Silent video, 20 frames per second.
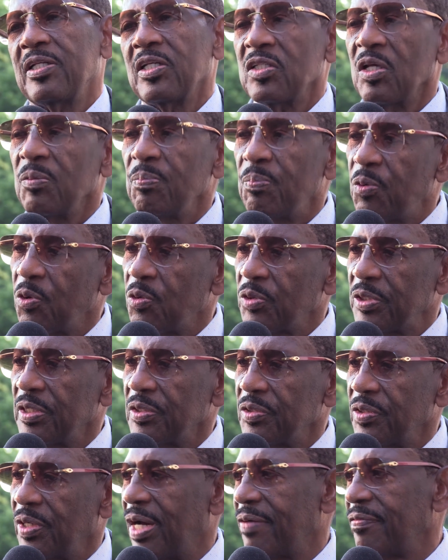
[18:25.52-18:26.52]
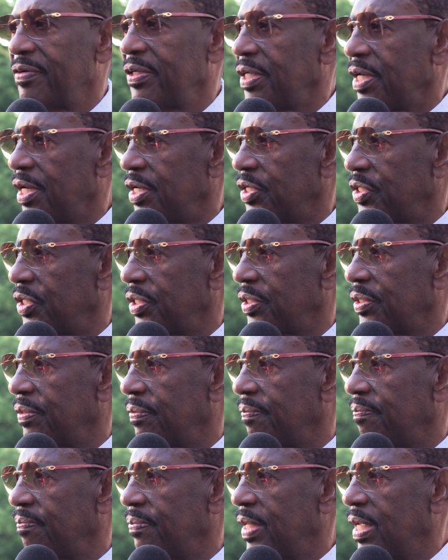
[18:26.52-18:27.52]
It is important to have education.
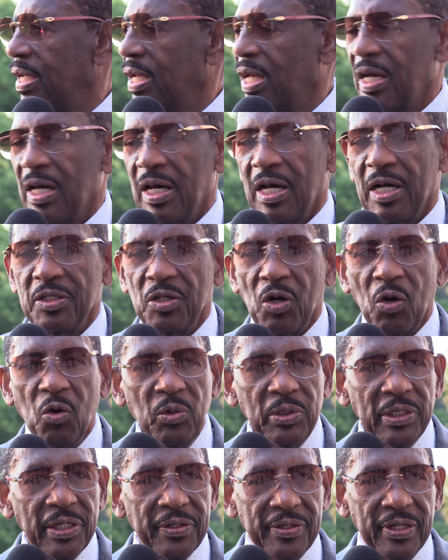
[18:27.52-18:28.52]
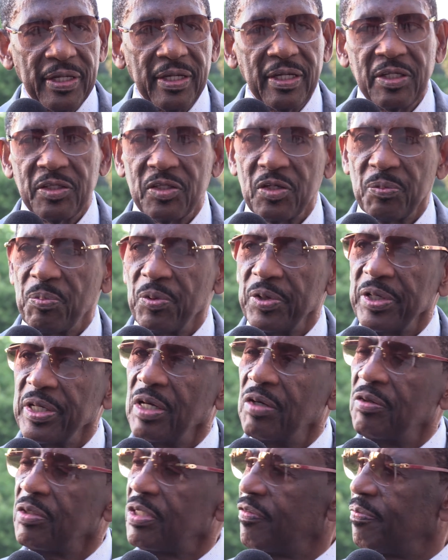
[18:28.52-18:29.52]
And the only thing to
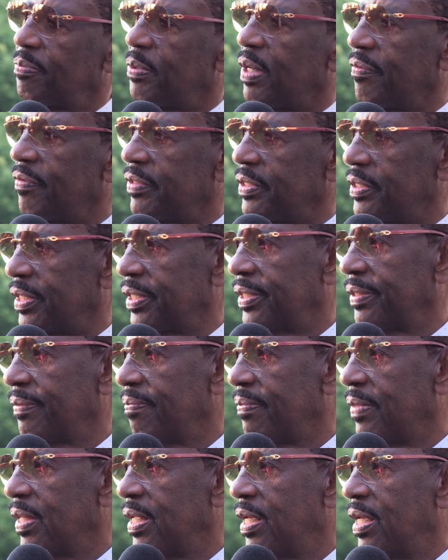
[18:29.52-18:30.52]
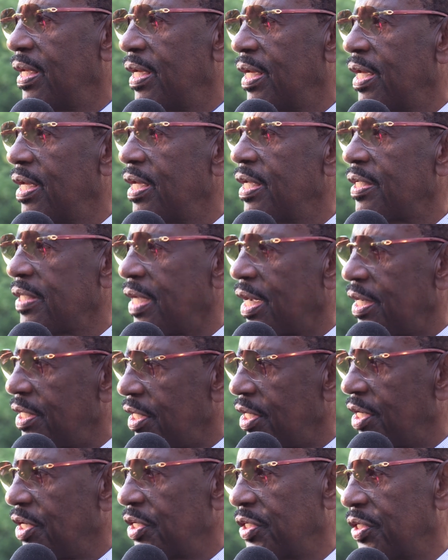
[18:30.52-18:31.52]
bring you out of poverty is
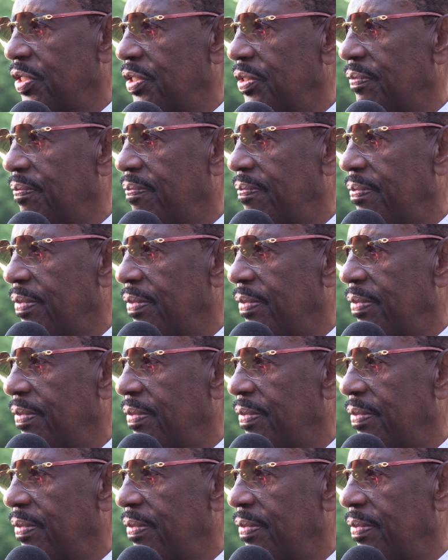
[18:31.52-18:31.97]
education.